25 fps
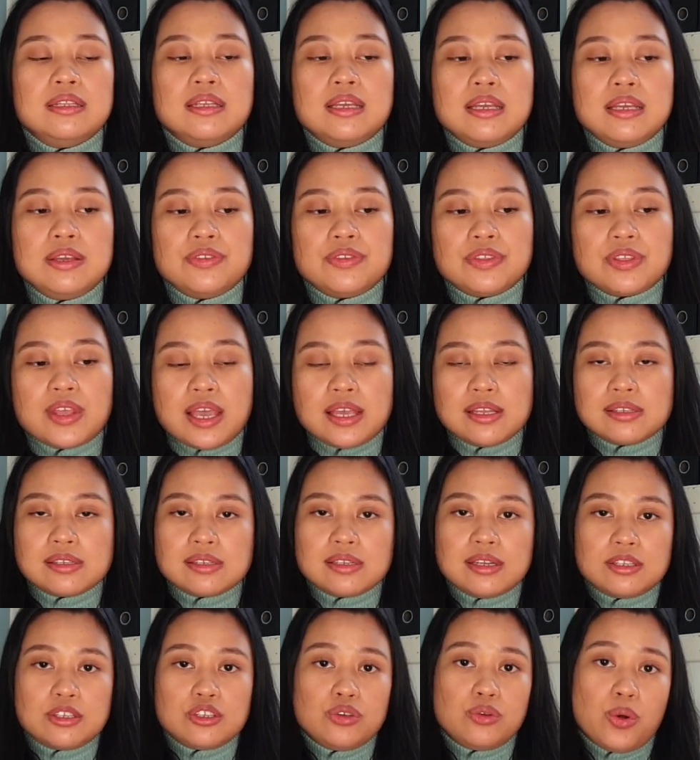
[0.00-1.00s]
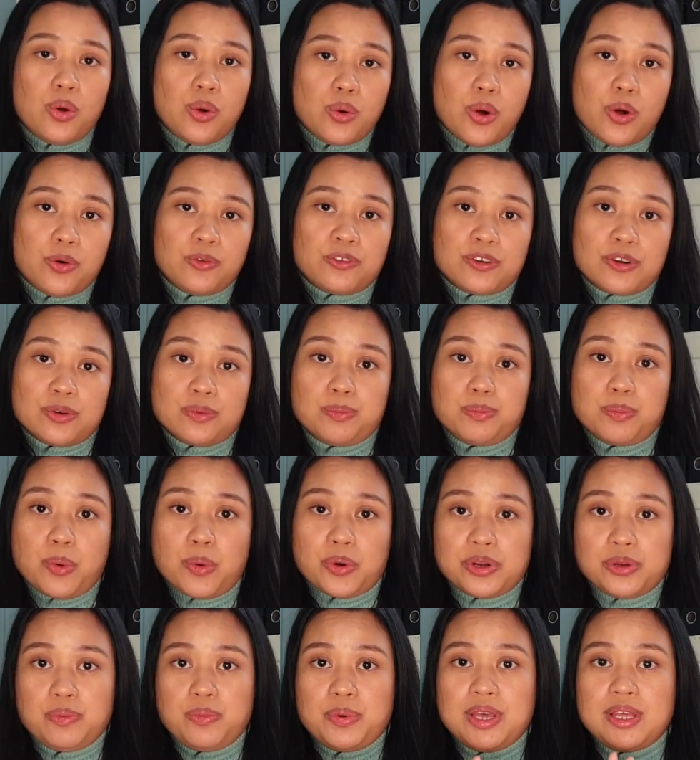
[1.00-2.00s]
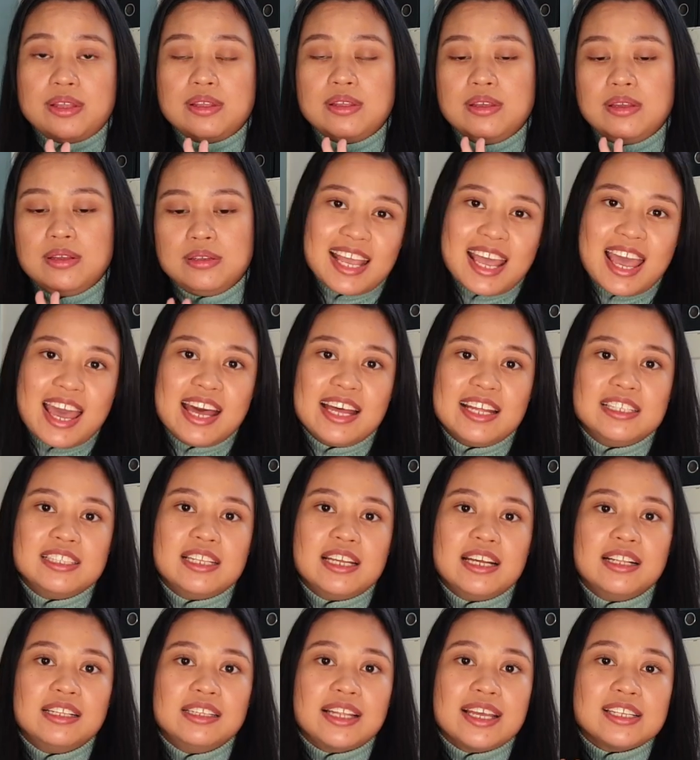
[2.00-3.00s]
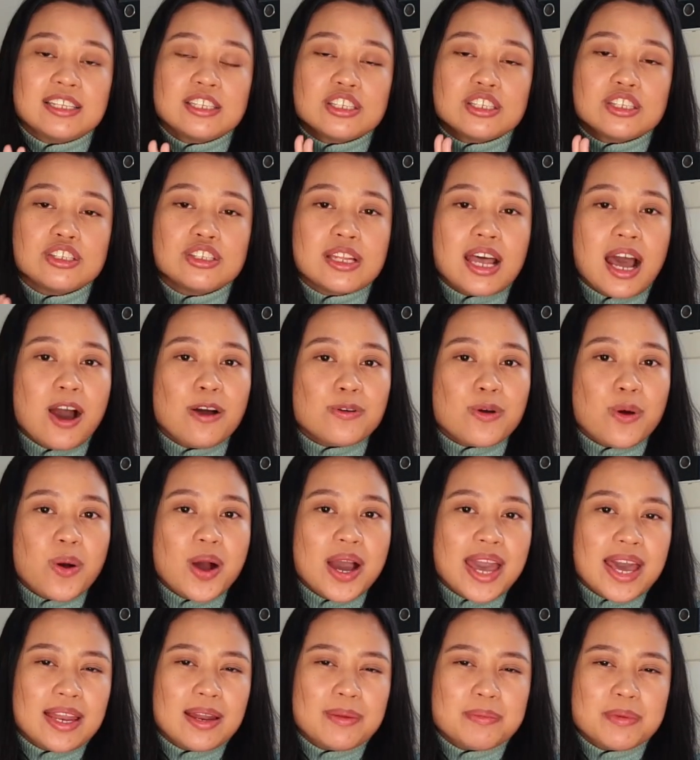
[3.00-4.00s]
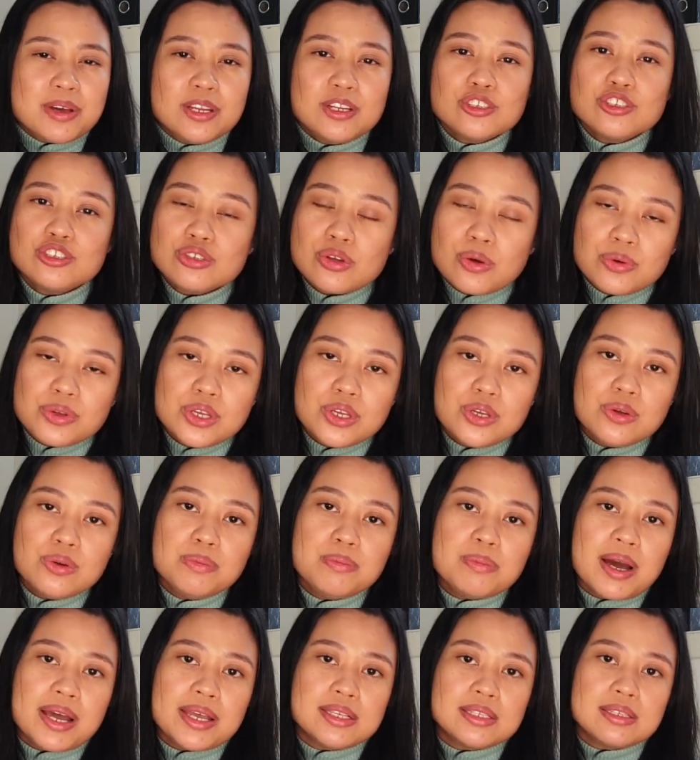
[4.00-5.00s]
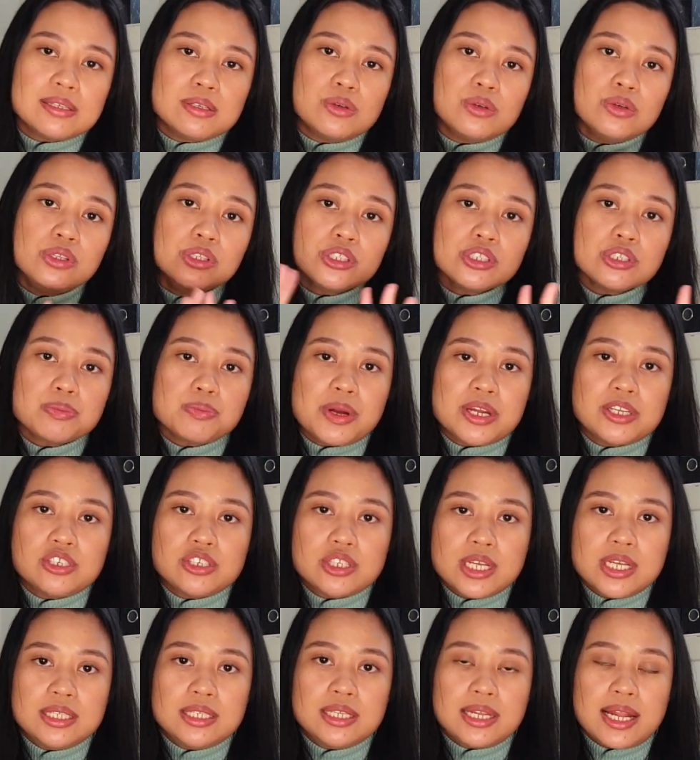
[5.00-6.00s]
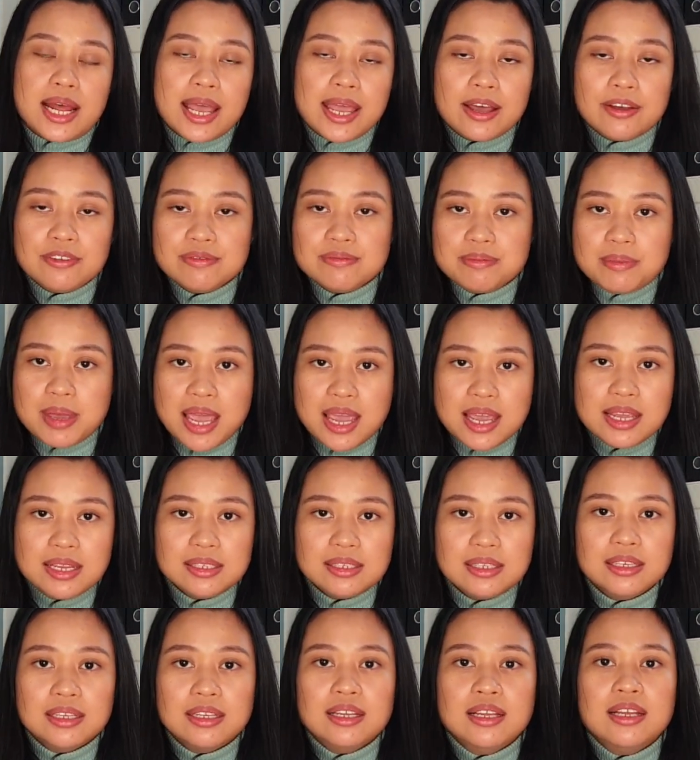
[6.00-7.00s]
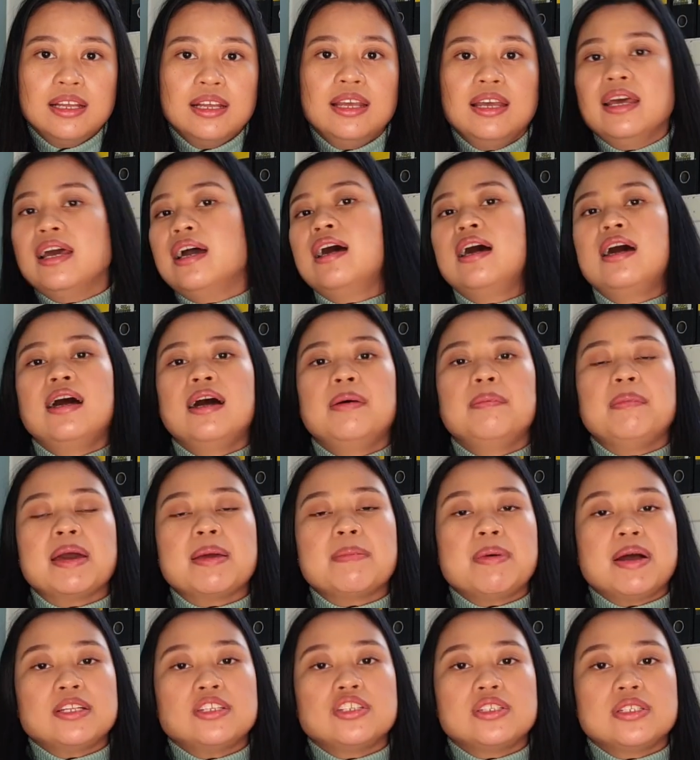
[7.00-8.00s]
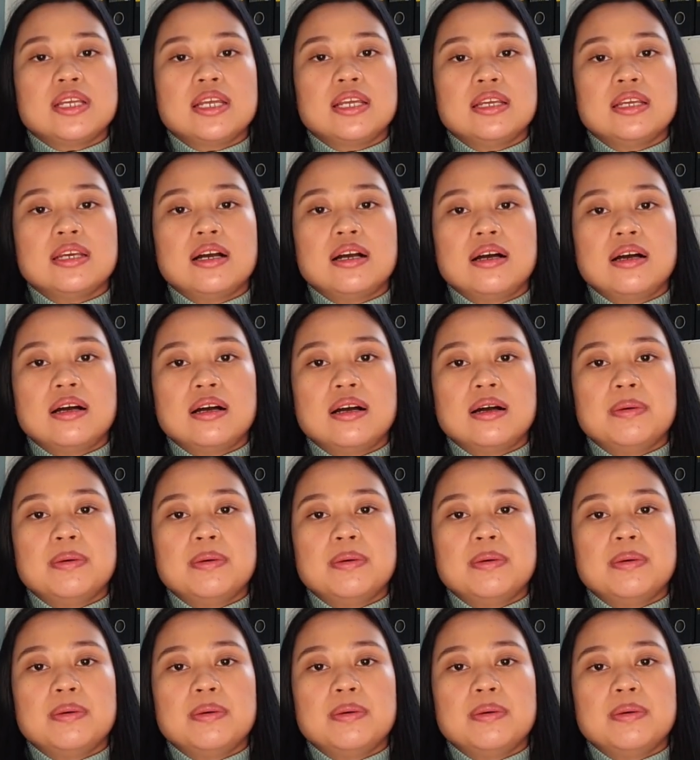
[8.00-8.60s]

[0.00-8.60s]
the things that you go overboard with. And let's now go ahead. I'm going to show you my Google spreadsheet that I have made, my budgeting